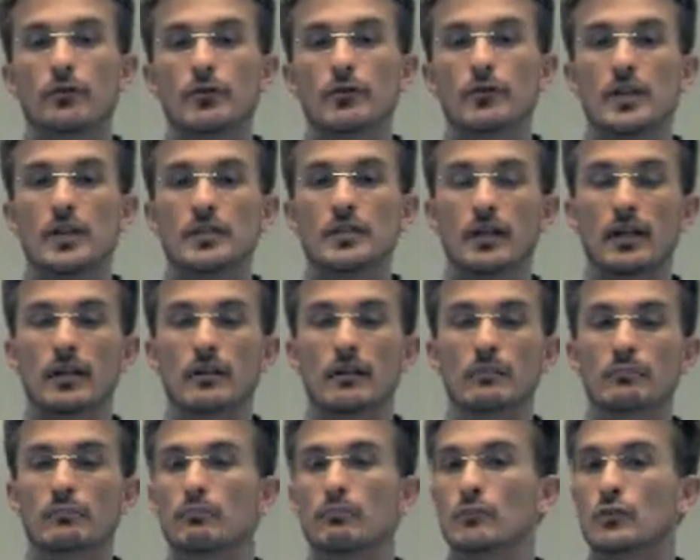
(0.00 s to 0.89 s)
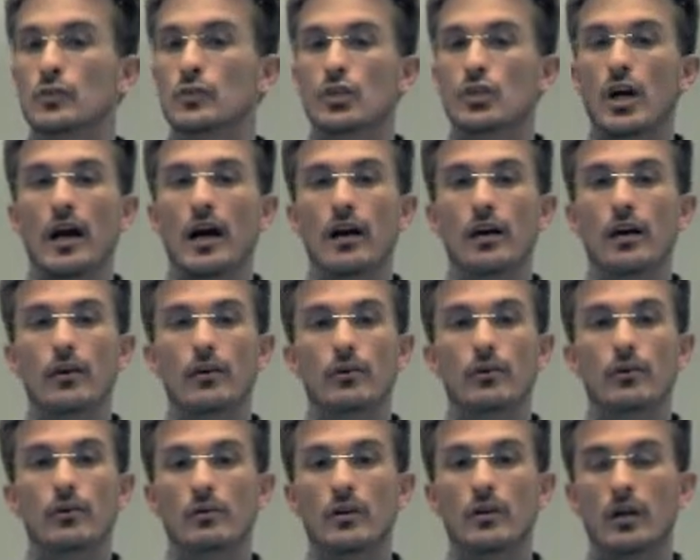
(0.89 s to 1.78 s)
since a
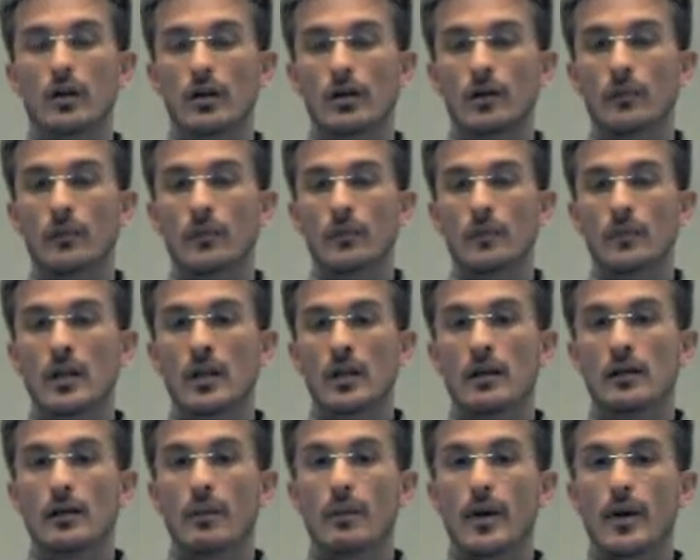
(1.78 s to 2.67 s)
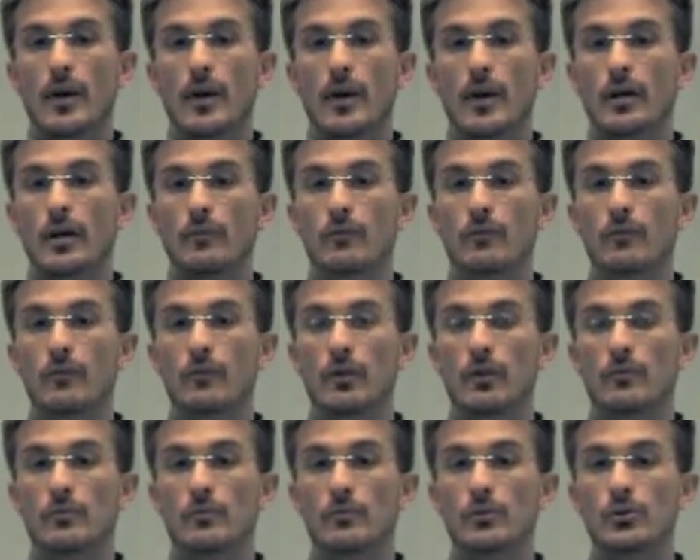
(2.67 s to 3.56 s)
child, the best time for
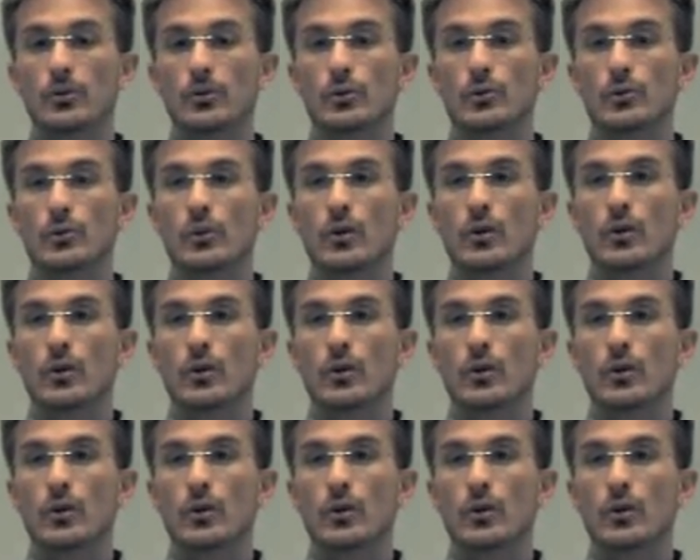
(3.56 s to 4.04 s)
them to